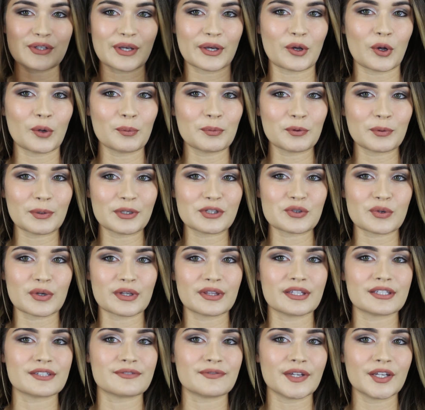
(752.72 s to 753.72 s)
so I hope you
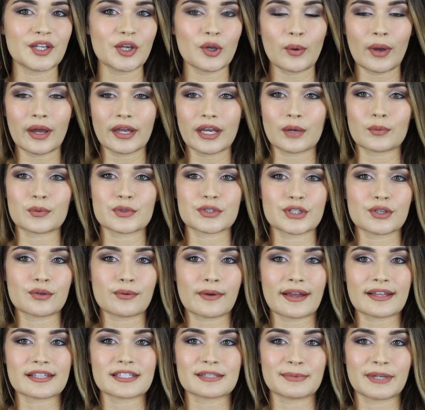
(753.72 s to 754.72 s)
enjoyed this video and I will see you
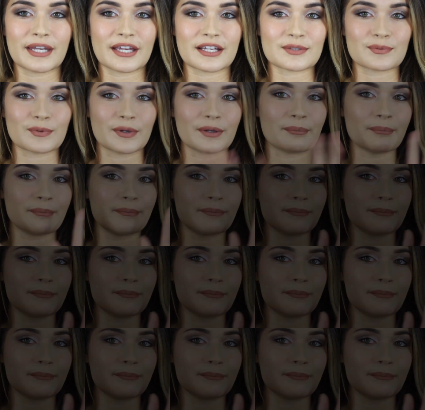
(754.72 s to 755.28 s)
guys in the next one.